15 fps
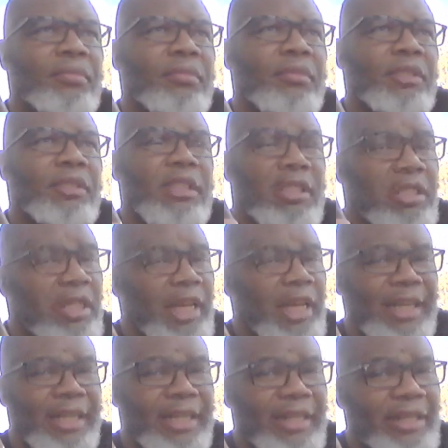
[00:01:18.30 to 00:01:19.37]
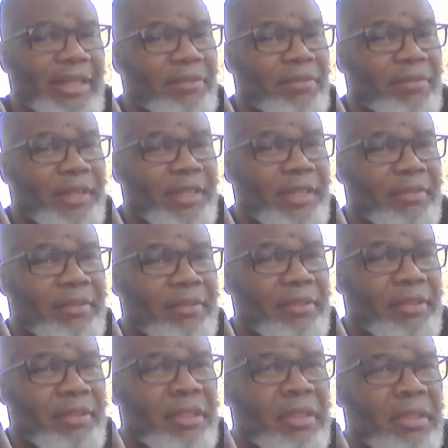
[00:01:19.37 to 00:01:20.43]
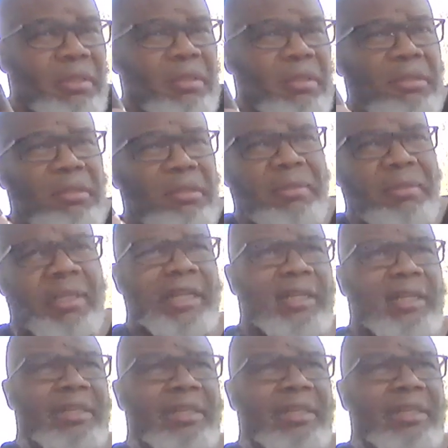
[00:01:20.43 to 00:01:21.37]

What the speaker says: it's a slight nutty flavor, so like a